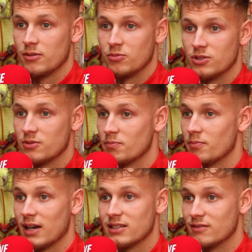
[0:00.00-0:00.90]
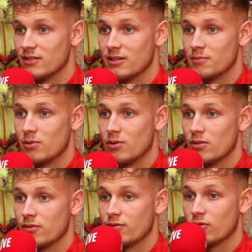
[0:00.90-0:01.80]
was massively
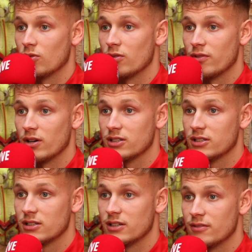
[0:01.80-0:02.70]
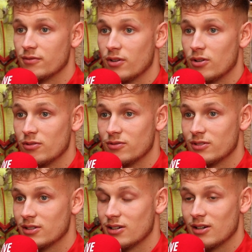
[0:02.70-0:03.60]
important for all of us
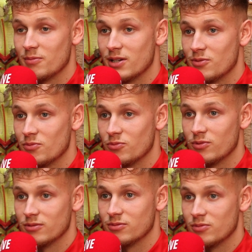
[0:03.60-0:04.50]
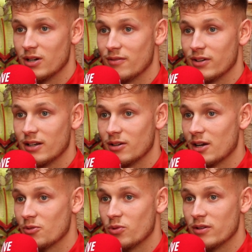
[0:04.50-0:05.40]
involved. I mean, we haven't
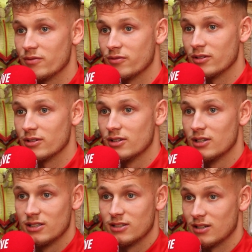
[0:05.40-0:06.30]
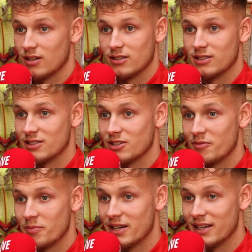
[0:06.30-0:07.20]
had a win for since
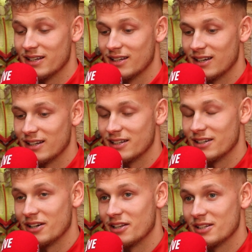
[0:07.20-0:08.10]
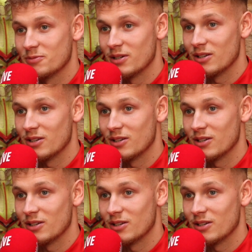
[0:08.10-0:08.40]
I've been here, and that's been